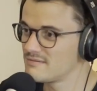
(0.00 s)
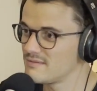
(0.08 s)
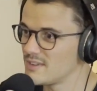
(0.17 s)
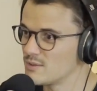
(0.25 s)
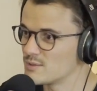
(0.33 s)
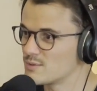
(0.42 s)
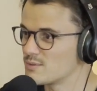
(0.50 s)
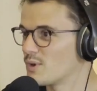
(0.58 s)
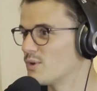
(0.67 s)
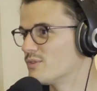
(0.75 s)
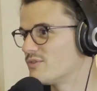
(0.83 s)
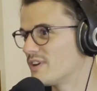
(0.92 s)
it was
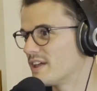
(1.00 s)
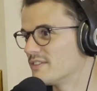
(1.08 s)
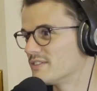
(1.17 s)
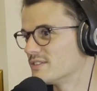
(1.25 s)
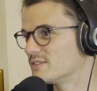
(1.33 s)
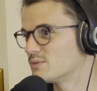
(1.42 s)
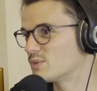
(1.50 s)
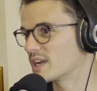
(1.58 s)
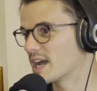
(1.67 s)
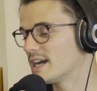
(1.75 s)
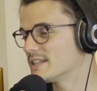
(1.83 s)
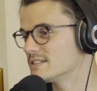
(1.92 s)
all fun
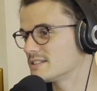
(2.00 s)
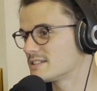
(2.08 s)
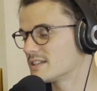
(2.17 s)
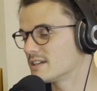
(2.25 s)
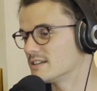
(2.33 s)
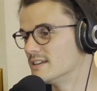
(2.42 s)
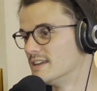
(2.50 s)
regardless. So